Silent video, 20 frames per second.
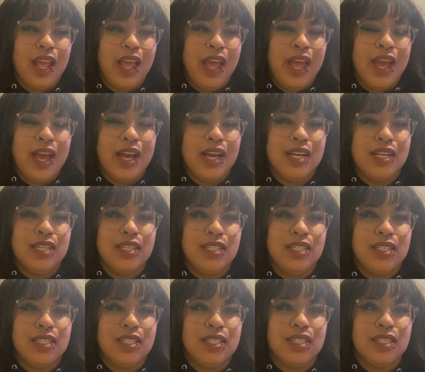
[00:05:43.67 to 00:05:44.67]

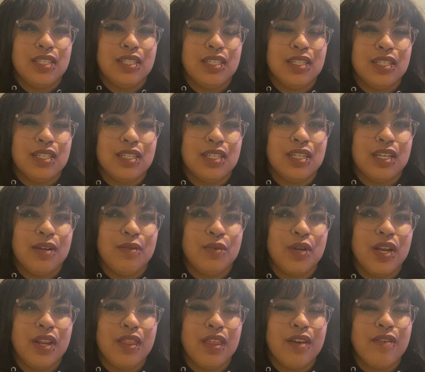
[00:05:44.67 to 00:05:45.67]
And I'm
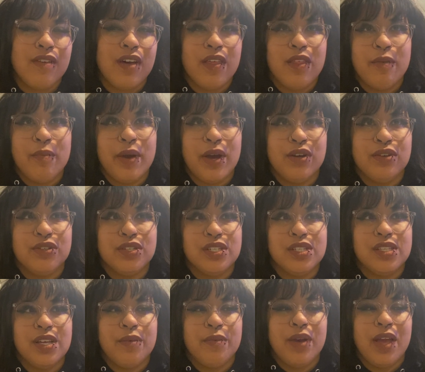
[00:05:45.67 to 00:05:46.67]
trying to think of other boundaries
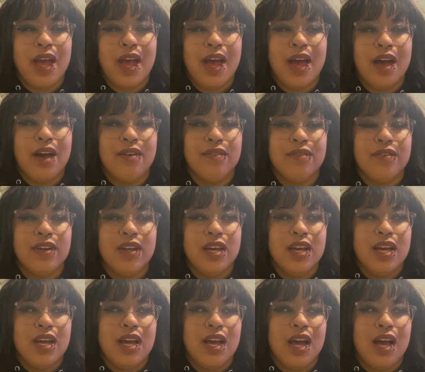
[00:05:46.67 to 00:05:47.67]
that we have.
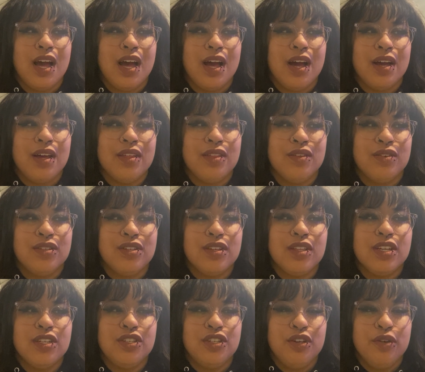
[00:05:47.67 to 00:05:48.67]
Those are
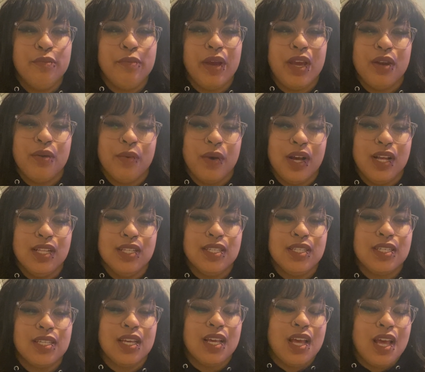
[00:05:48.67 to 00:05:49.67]
the two main
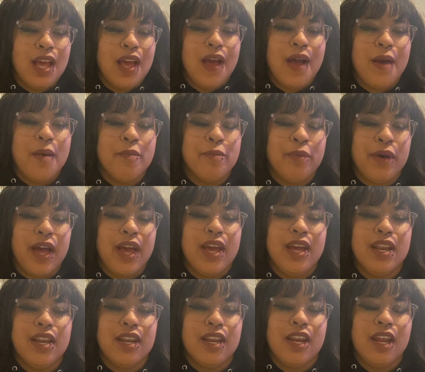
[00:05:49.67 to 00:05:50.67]
ones, but